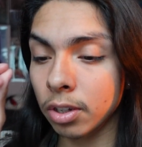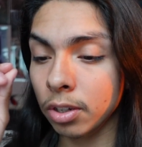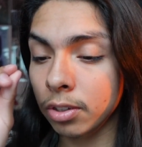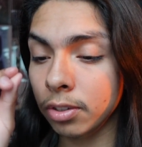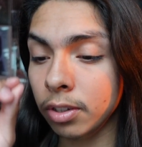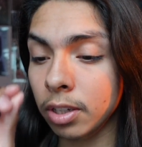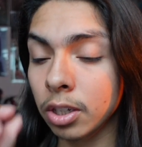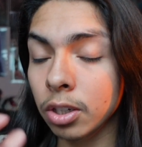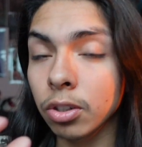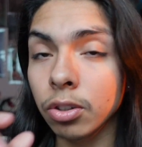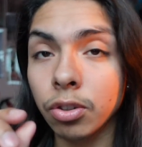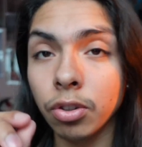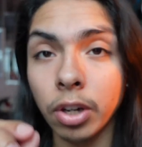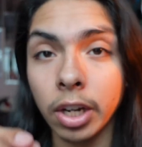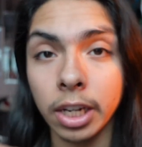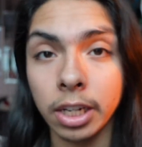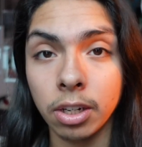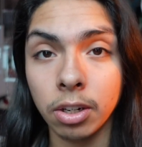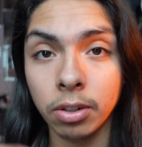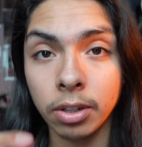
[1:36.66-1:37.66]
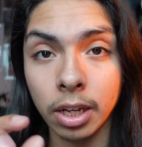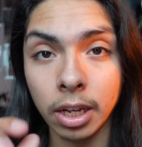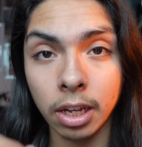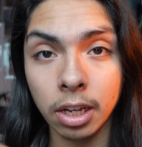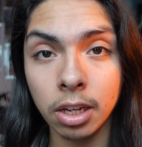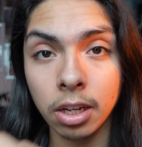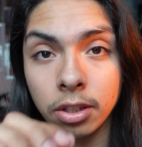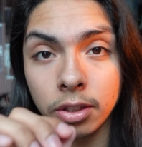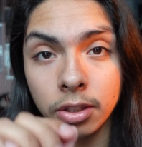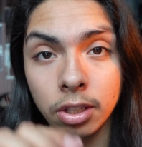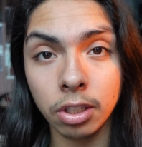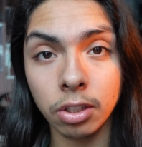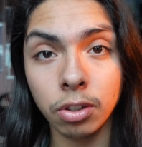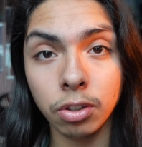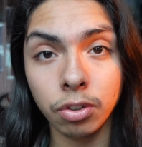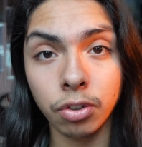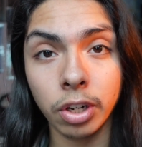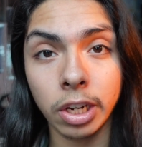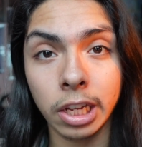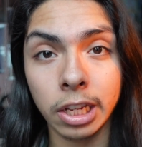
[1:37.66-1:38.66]
a single train, okay? A
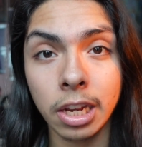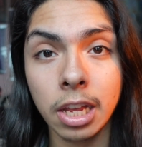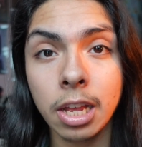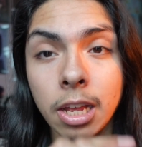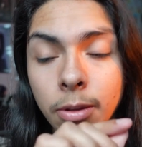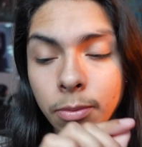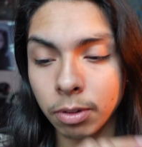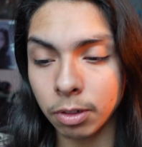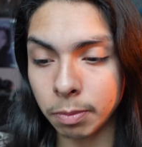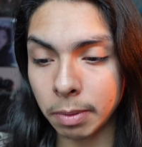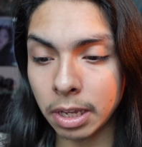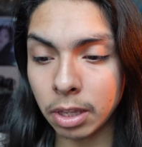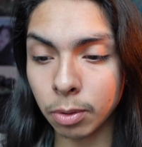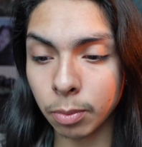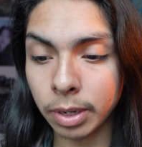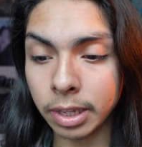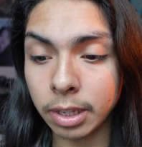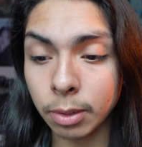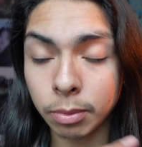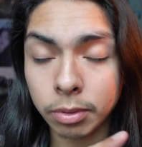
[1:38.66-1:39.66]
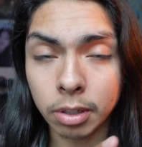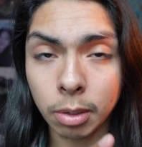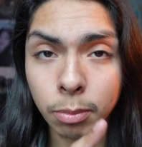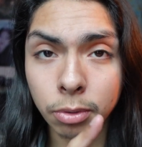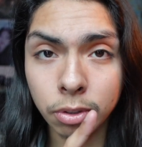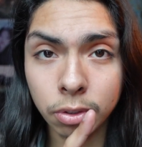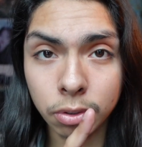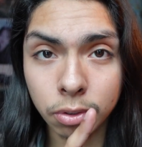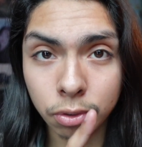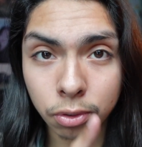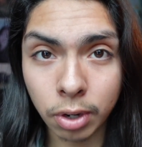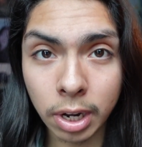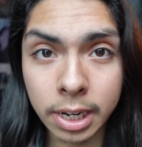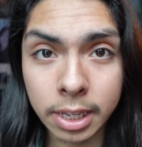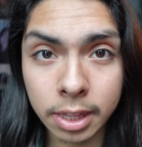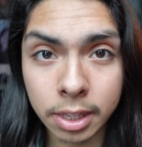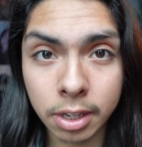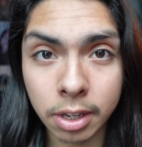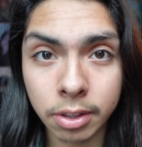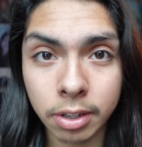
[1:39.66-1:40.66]
single train, which by the way, there was almost a
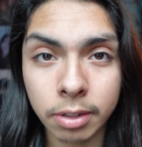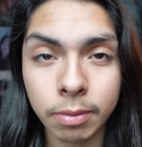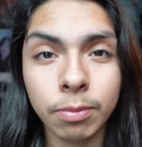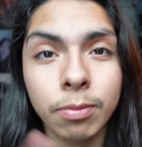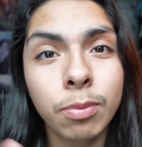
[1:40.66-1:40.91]
strike the other.